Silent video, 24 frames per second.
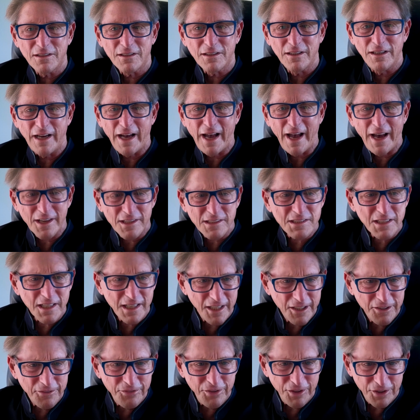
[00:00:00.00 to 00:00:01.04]
How does the
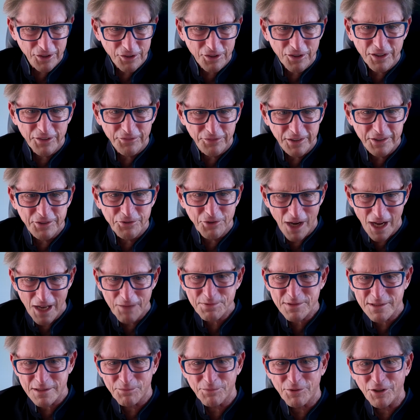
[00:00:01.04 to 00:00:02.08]
kid feel if he drops
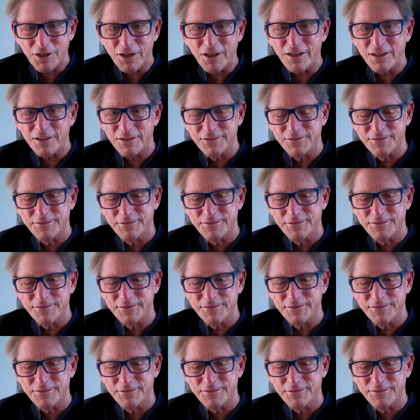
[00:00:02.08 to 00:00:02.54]
the ball?